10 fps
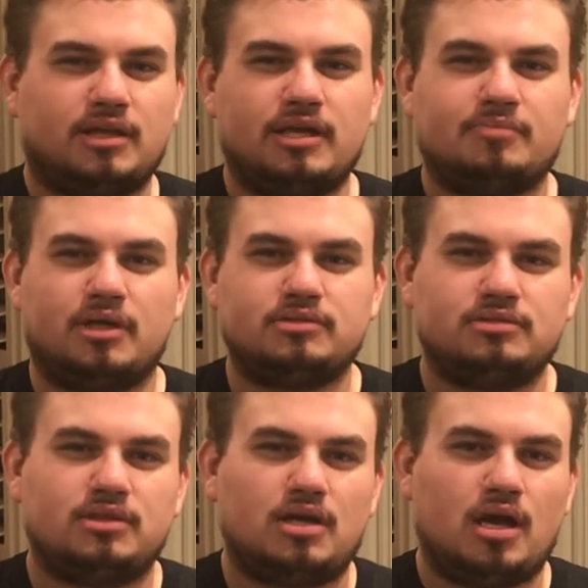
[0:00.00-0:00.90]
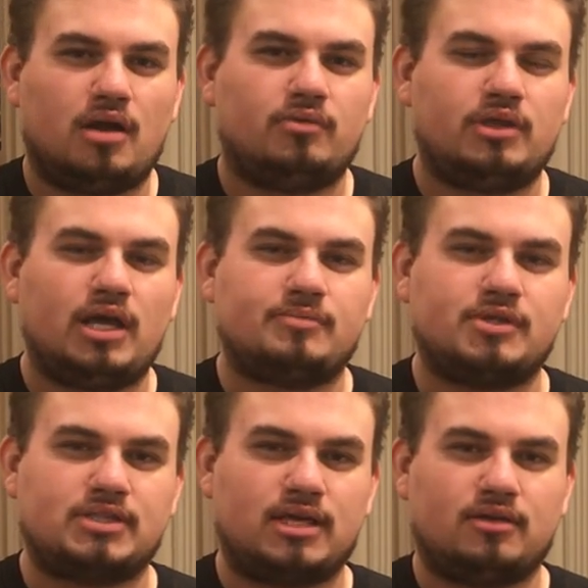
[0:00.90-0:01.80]
like button. Uh, it really helps
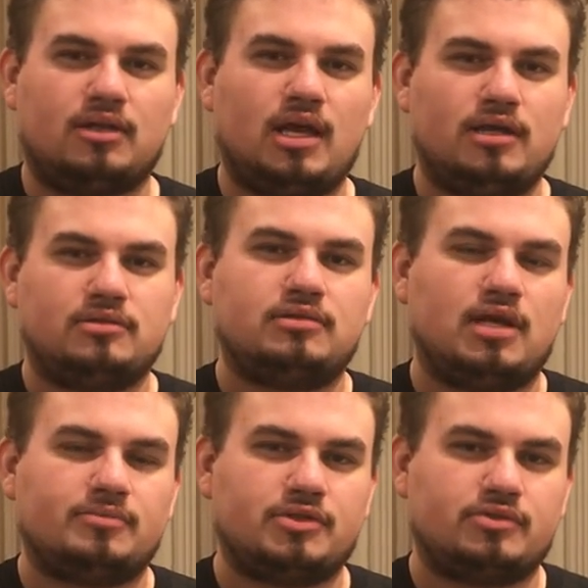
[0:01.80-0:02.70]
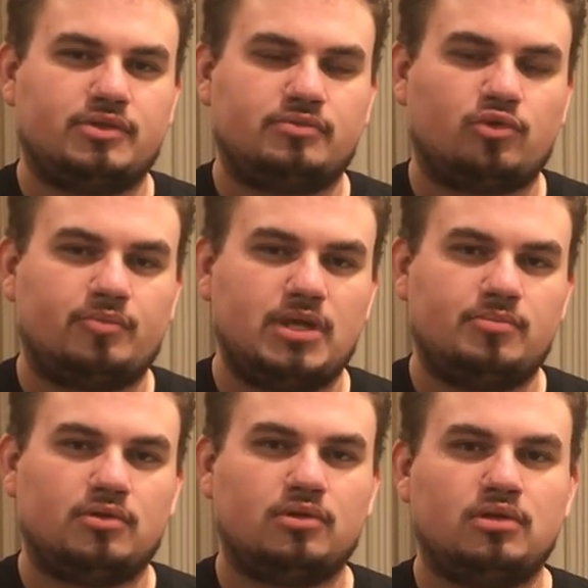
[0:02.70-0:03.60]
us out a lot, helps us reach more
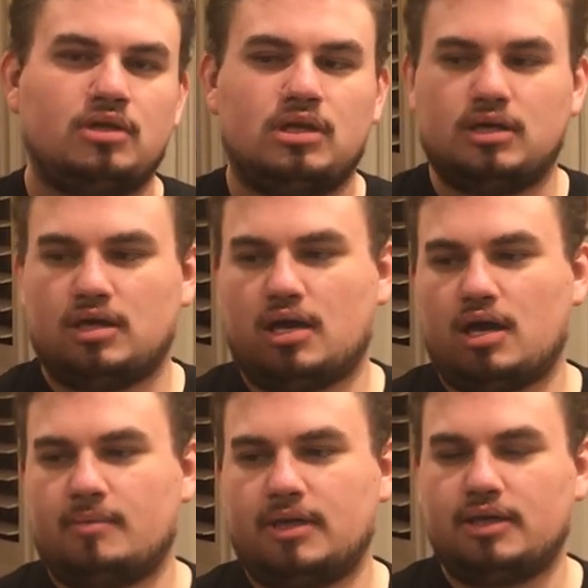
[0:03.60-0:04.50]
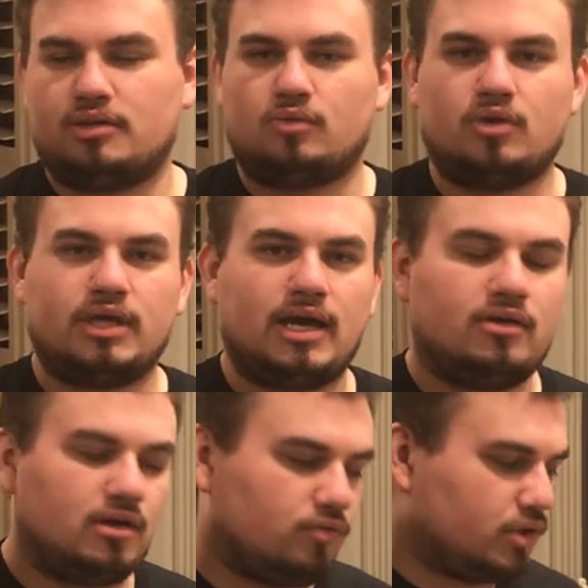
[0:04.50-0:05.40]
people, um, and get the word
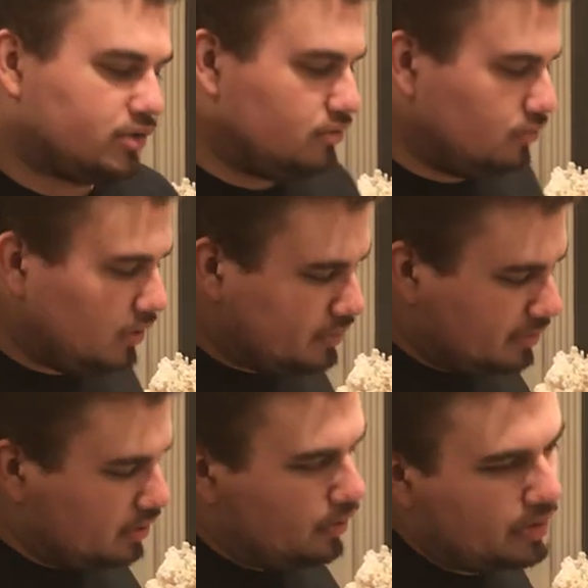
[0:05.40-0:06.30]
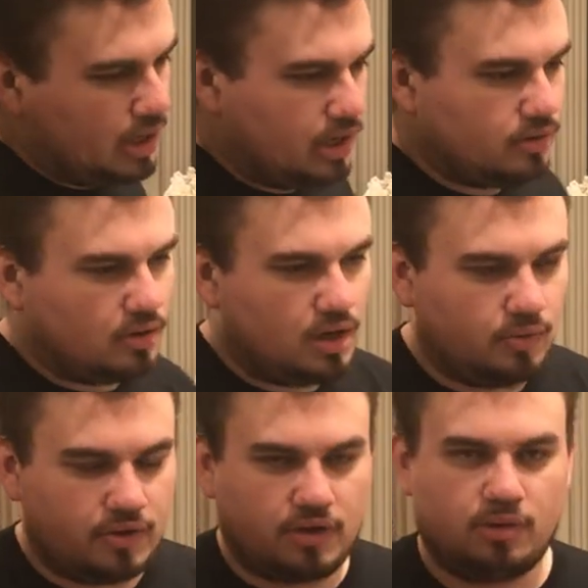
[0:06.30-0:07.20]
out of what's what's been going on uh,
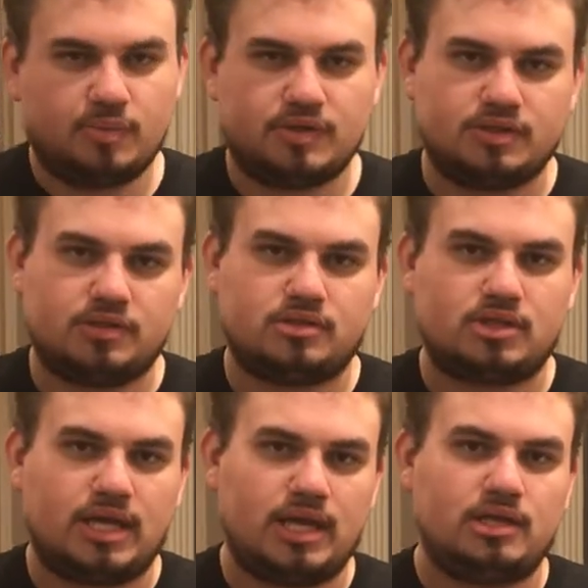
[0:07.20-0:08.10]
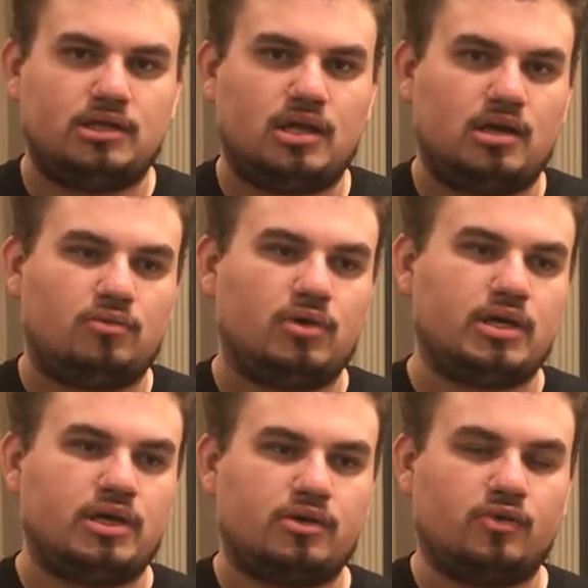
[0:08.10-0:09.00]
with our business and uh, what
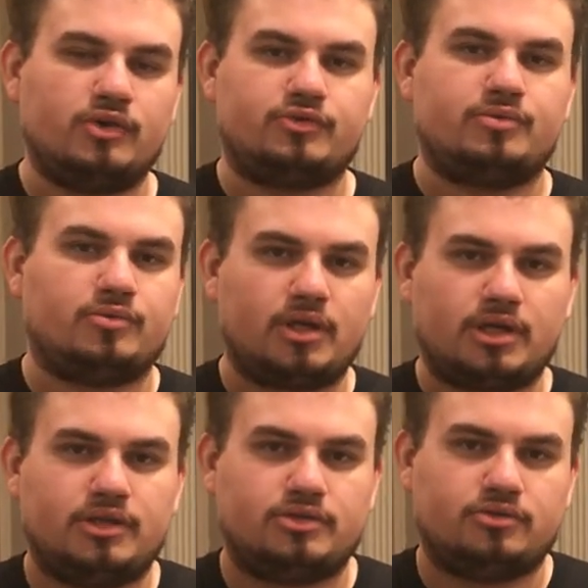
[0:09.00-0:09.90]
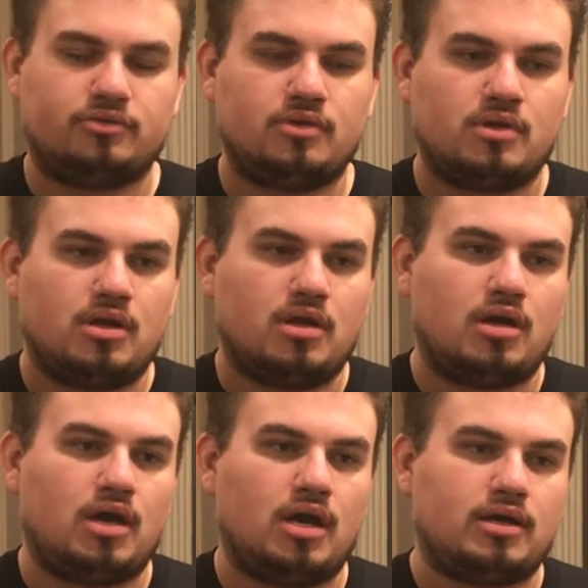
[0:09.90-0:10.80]
kind of coins we've been running into.
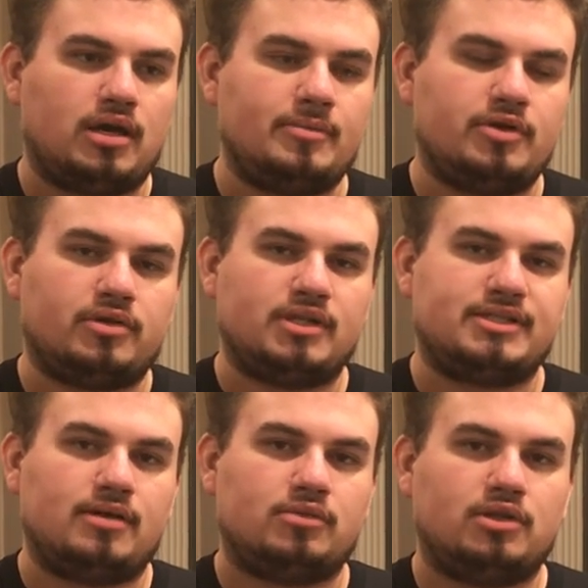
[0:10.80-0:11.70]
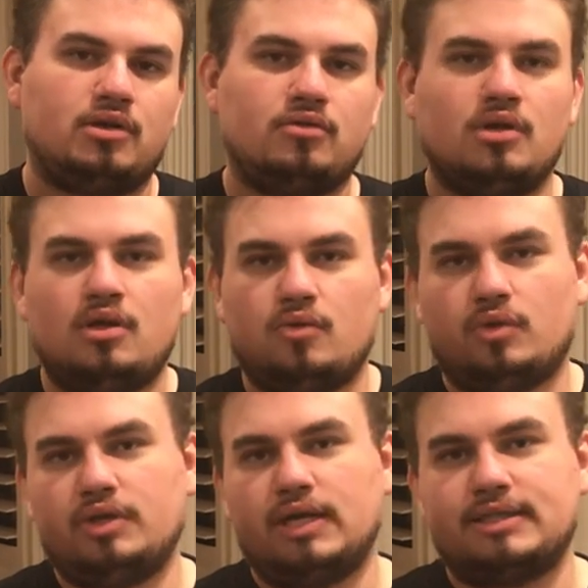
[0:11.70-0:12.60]
Uh, comment your thoughts down below.
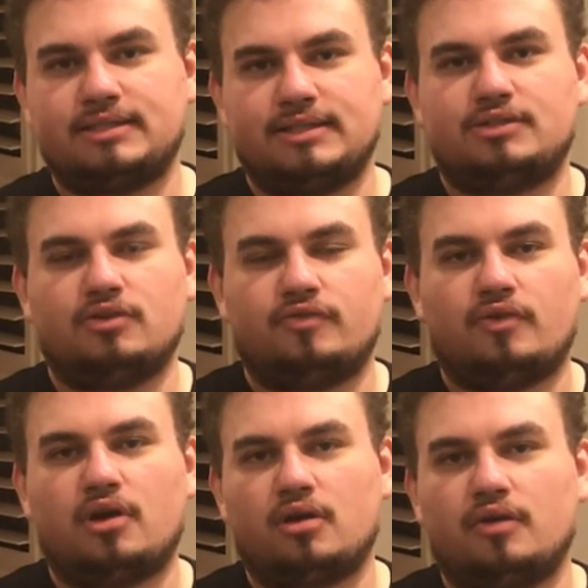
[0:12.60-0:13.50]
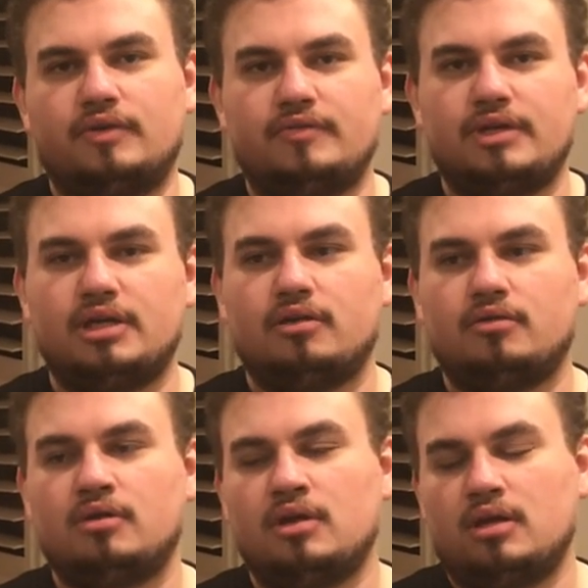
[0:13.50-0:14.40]
What do you guys think so far of the
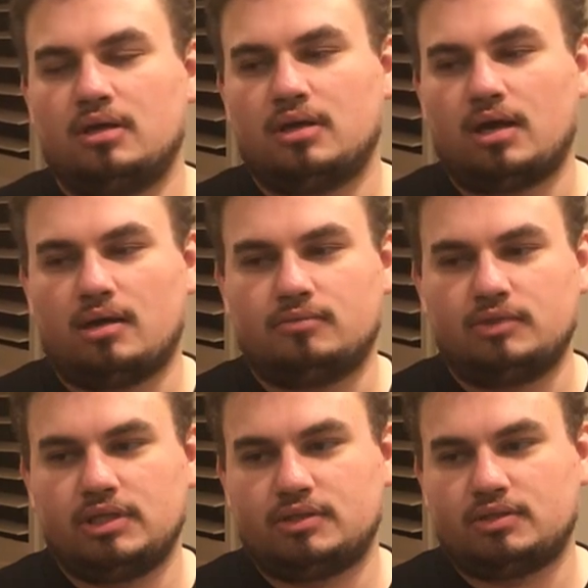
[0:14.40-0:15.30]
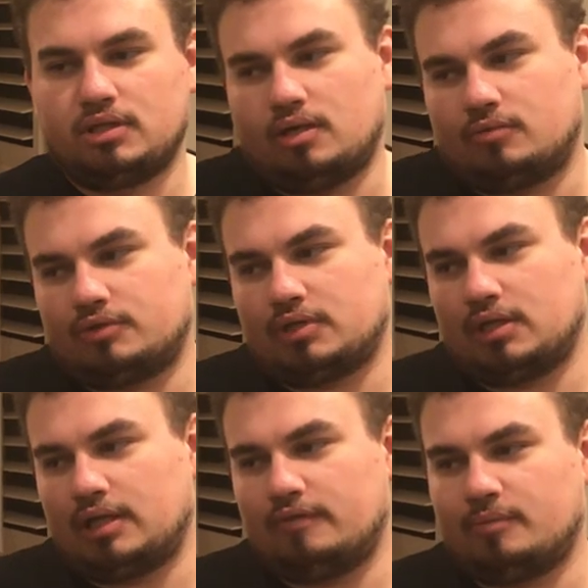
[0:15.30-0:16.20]
video? Um, it's you know we're
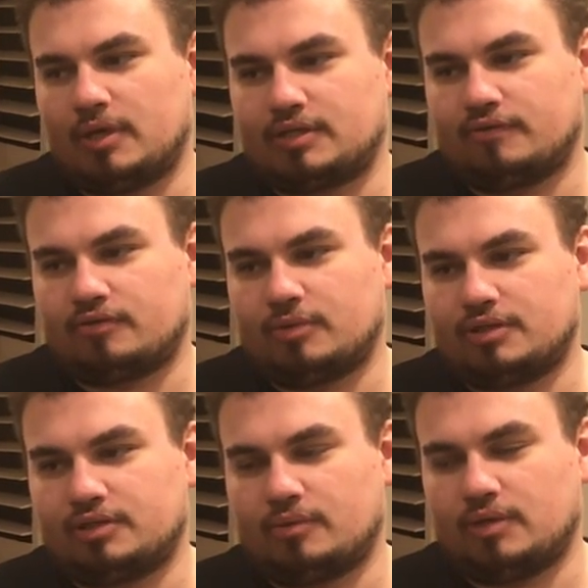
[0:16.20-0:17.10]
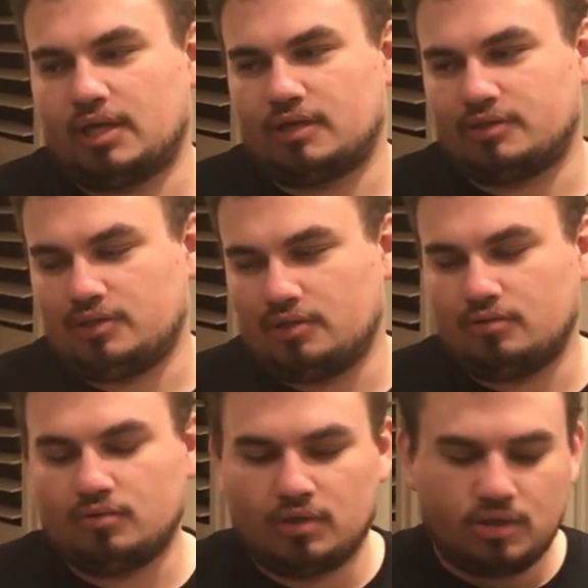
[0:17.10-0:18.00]
trying to give the best information that we can to
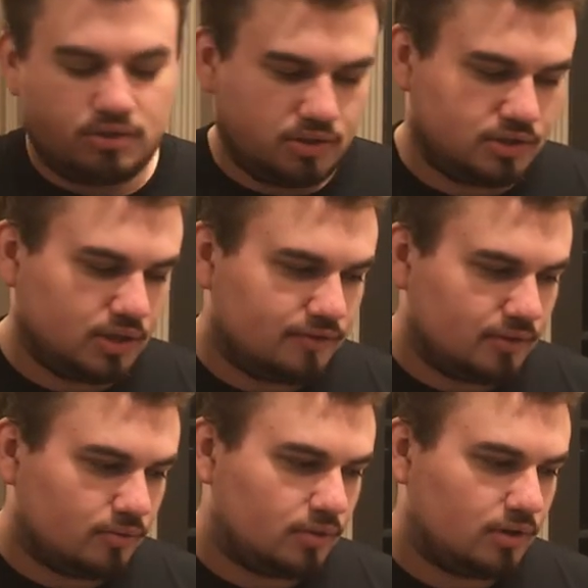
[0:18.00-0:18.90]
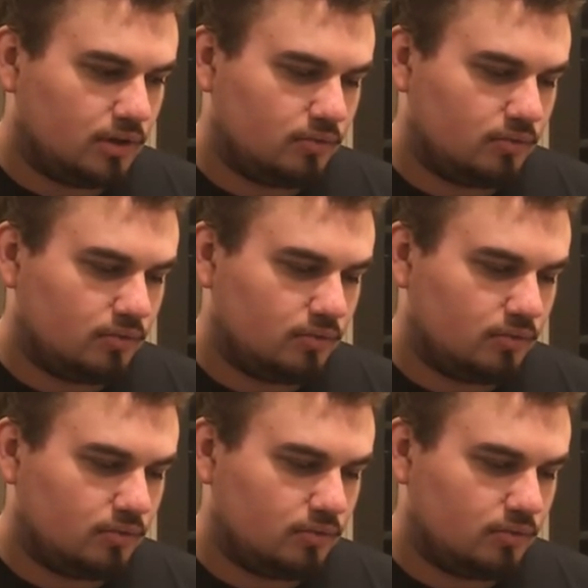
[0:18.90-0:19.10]
you, just stuff that we're, uh,